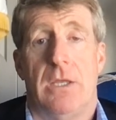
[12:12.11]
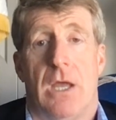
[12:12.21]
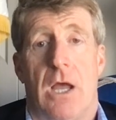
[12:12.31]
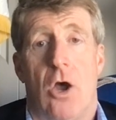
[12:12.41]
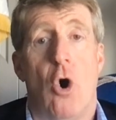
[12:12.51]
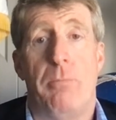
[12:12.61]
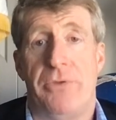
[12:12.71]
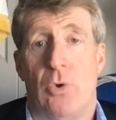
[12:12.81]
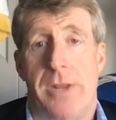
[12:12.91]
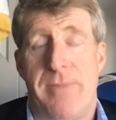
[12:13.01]

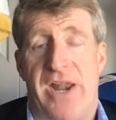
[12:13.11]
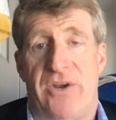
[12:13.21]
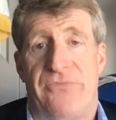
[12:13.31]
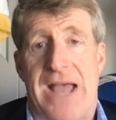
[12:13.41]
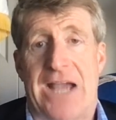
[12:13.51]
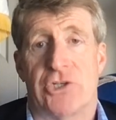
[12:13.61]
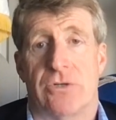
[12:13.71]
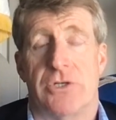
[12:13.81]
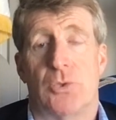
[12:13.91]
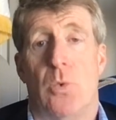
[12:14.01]
opioid
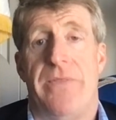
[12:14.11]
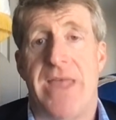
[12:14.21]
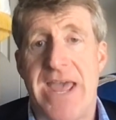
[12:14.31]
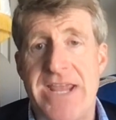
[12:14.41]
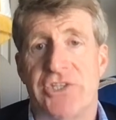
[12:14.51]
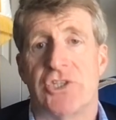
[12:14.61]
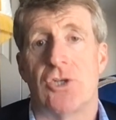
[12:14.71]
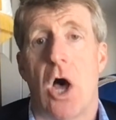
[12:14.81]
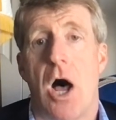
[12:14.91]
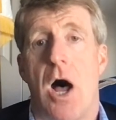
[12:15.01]
manufacturers, when they
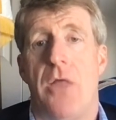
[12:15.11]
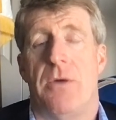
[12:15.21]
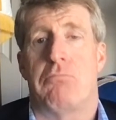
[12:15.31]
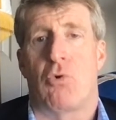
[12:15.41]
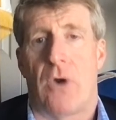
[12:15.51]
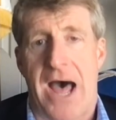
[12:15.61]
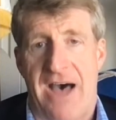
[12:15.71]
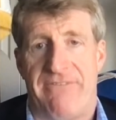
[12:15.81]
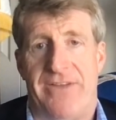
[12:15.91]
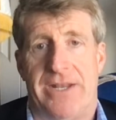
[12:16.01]
saw the
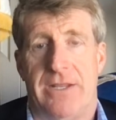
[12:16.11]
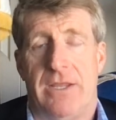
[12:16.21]
profit